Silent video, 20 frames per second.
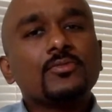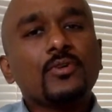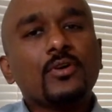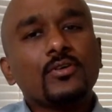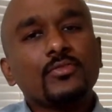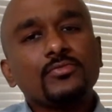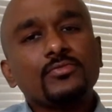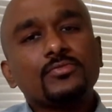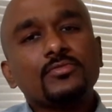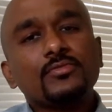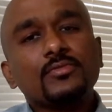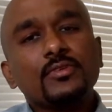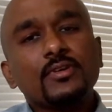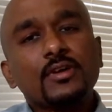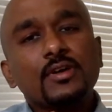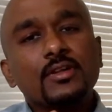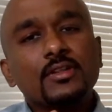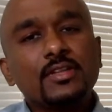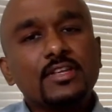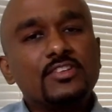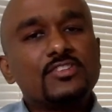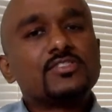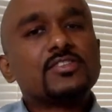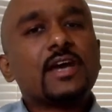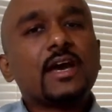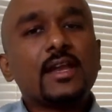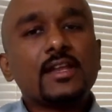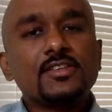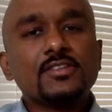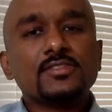of these
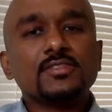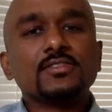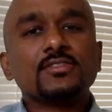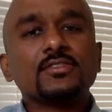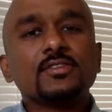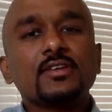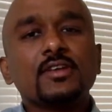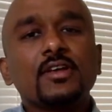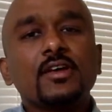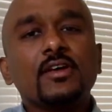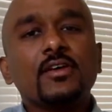challenges,